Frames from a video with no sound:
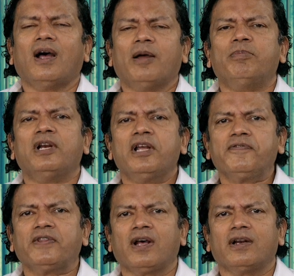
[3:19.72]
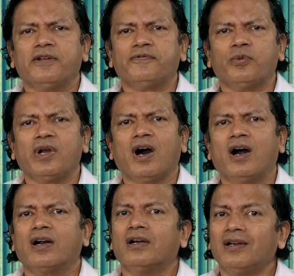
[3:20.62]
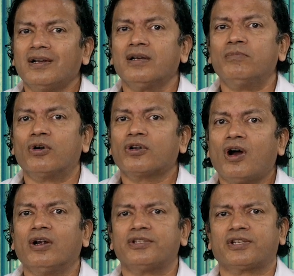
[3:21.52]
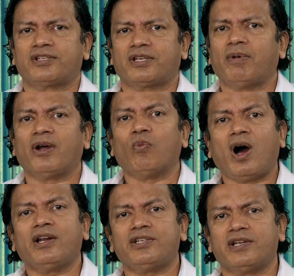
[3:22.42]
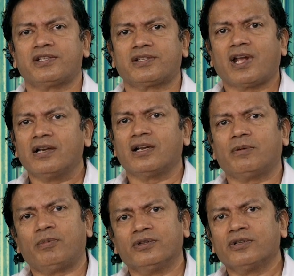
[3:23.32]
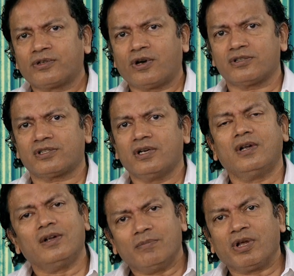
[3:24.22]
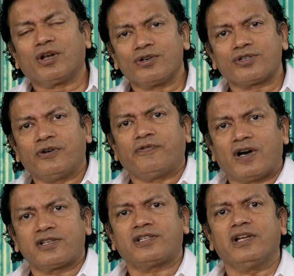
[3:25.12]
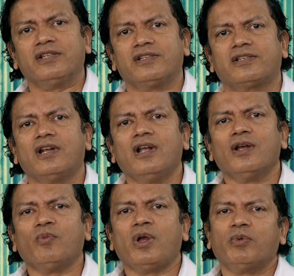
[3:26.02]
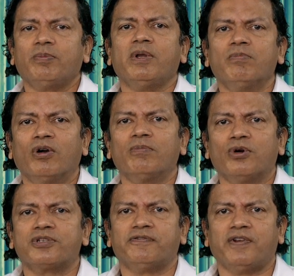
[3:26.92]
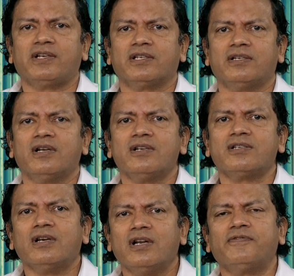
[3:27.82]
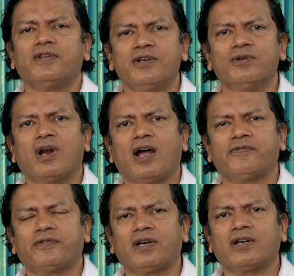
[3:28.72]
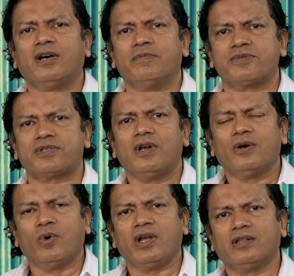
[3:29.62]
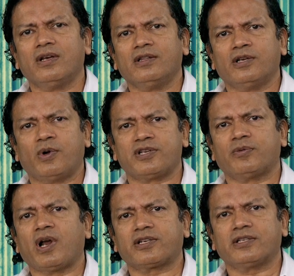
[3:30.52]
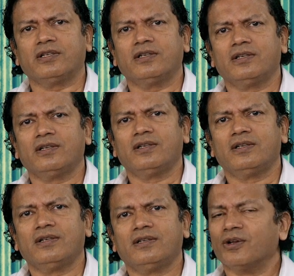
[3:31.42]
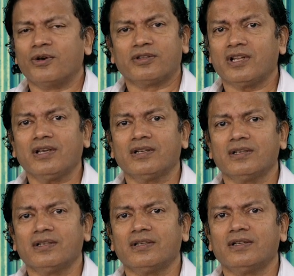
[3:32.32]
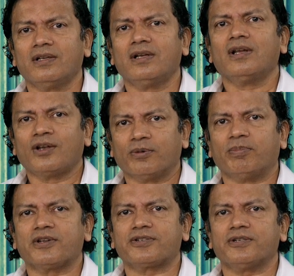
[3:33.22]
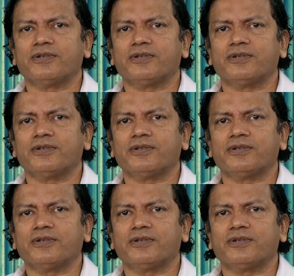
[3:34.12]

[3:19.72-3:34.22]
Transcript: I believe that if we are a little more conscious about why Jesus ended up on the cross, because of our sins, we would be more motivated to live the new life that comes with the resurrection. Don't you think? God bless